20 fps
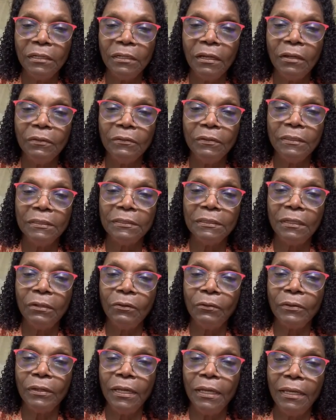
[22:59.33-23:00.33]
And now they say,
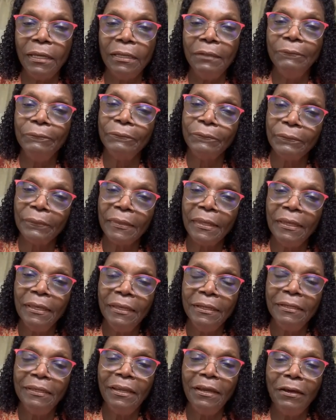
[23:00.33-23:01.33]
okay,
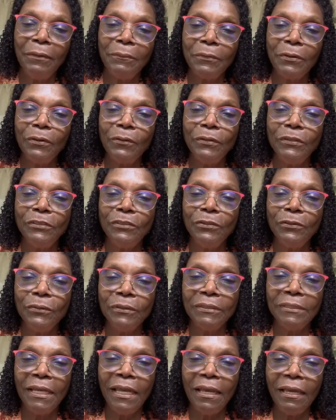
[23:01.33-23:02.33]
now I'm going to
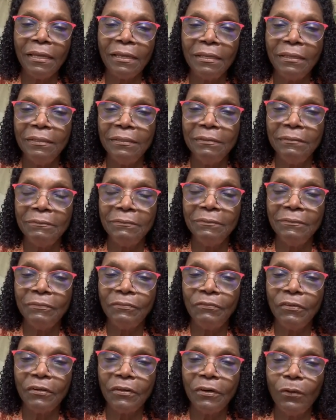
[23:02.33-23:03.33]
attack and
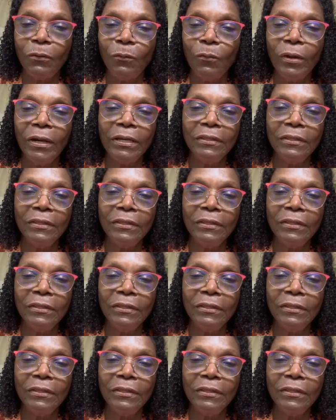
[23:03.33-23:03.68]
figure out